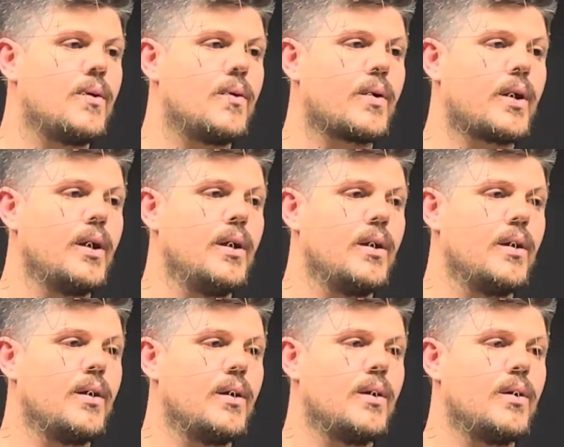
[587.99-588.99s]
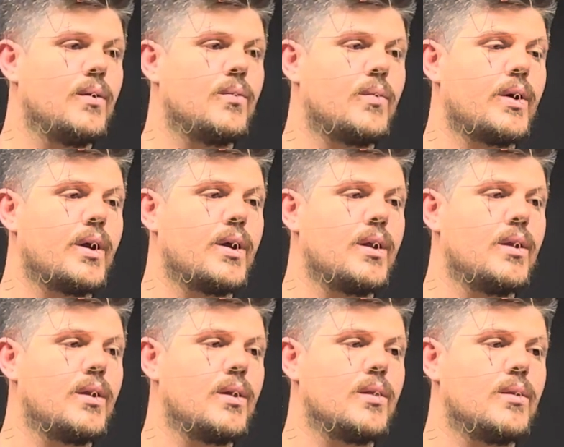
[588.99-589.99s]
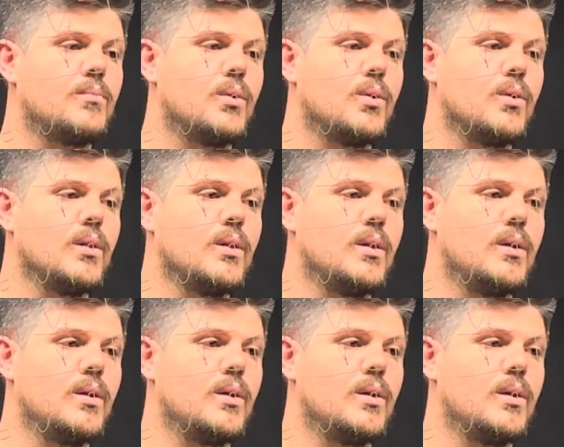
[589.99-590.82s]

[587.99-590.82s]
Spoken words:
okay, when the ball,